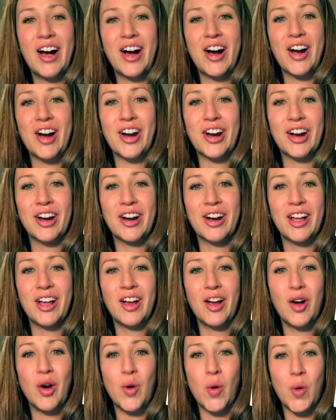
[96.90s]
our
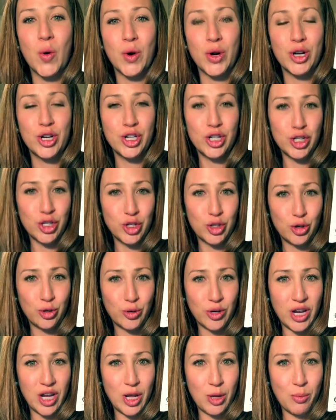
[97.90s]
Orange
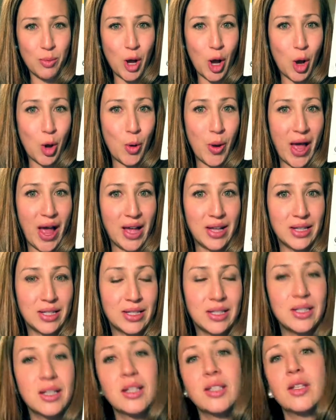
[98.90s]
Dream OS.